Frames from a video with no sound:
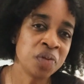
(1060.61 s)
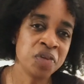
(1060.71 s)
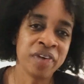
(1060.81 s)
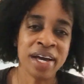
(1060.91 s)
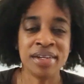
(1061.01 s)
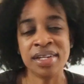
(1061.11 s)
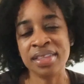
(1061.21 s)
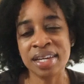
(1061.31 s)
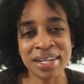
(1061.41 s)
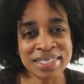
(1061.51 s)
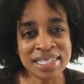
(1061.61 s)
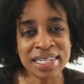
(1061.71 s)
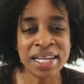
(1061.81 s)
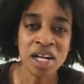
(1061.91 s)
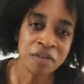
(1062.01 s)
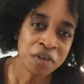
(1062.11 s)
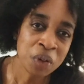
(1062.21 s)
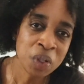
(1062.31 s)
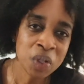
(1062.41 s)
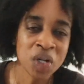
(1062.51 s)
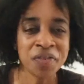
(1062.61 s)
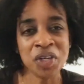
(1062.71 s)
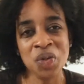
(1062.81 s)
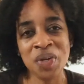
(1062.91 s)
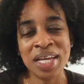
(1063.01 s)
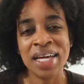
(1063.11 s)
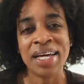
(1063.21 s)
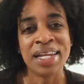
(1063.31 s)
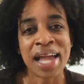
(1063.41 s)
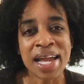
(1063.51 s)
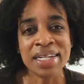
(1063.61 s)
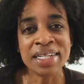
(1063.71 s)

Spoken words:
if you found anything I said helpful, or if you like,